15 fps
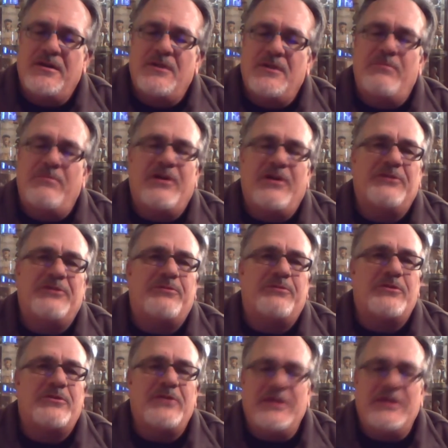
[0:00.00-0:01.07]
Bell's
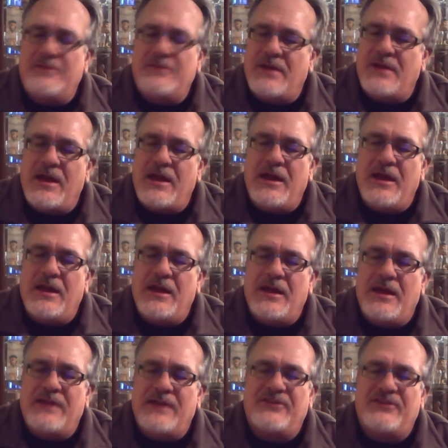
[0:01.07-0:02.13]
Brewing,
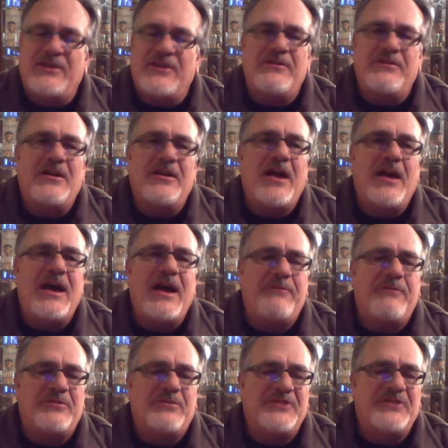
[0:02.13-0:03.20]
and 7.5%
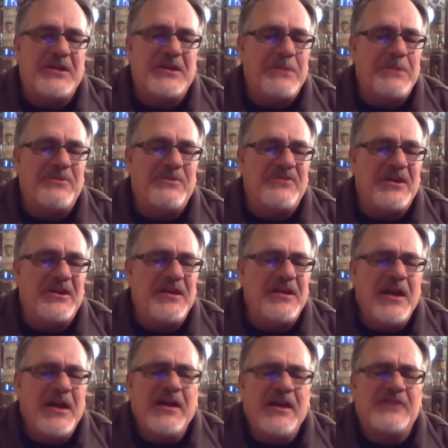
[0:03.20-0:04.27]
ABV.
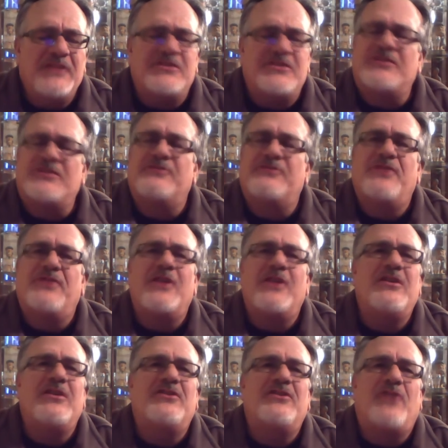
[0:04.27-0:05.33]
It's just a
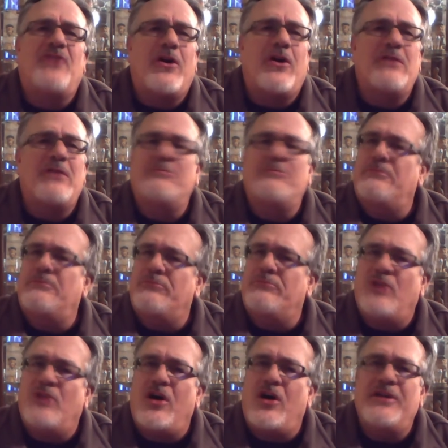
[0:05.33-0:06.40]
very tart
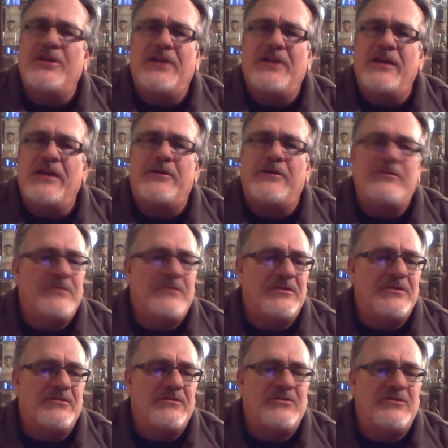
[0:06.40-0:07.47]
blonde ale with
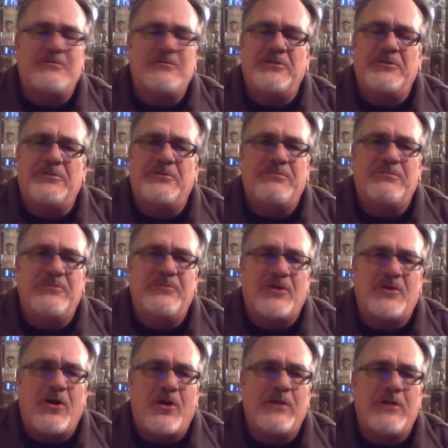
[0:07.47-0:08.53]
a little
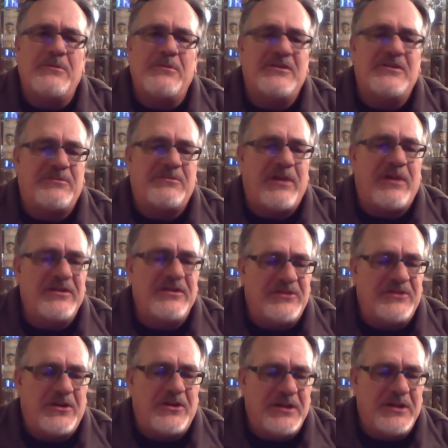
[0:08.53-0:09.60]
cardamom spice
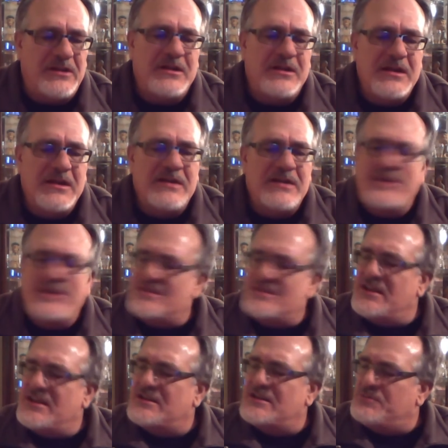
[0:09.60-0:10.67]
on it. They
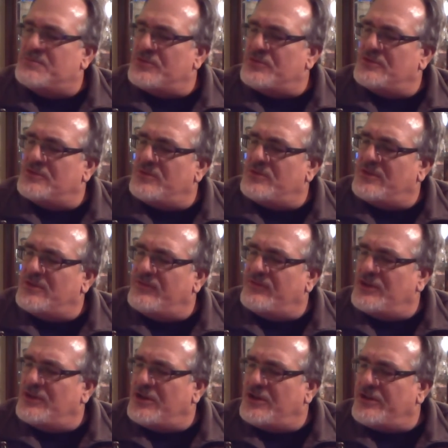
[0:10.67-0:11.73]
say it's brewed with
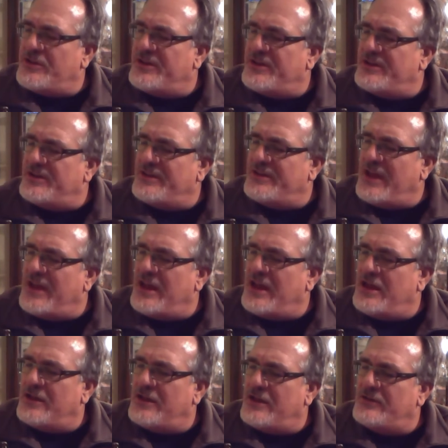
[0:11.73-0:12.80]
vanilla
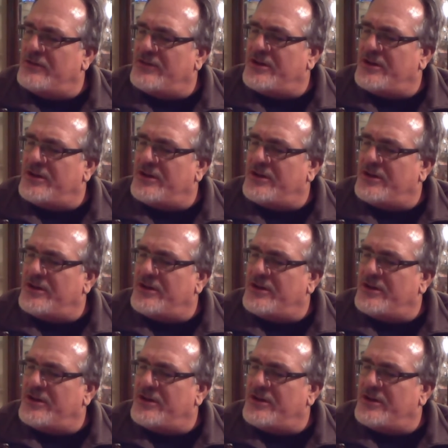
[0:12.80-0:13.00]
and